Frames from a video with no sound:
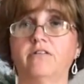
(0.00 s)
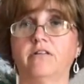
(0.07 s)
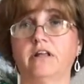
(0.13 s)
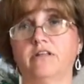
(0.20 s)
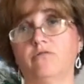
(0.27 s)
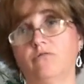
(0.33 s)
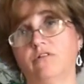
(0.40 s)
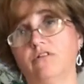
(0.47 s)
and
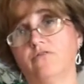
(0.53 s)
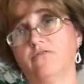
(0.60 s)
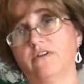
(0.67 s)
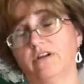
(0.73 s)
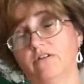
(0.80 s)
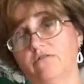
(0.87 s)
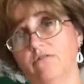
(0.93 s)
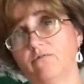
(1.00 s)
that's when the
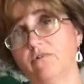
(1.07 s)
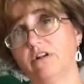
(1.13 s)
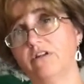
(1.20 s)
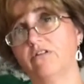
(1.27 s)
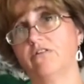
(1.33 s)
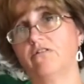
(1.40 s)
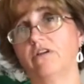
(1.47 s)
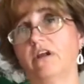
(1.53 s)
veteran went
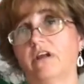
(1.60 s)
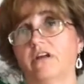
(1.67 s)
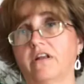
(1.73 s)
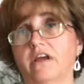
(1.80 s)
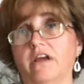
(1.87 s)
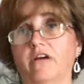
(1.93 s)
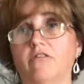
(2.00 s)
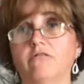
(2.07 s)
to check it
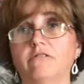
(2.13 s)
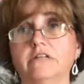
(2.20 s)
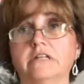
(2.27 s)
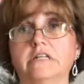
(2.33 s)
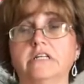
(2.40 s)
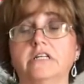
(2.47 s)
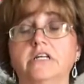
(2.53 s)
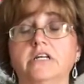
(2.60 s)
out.
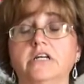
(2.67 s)
And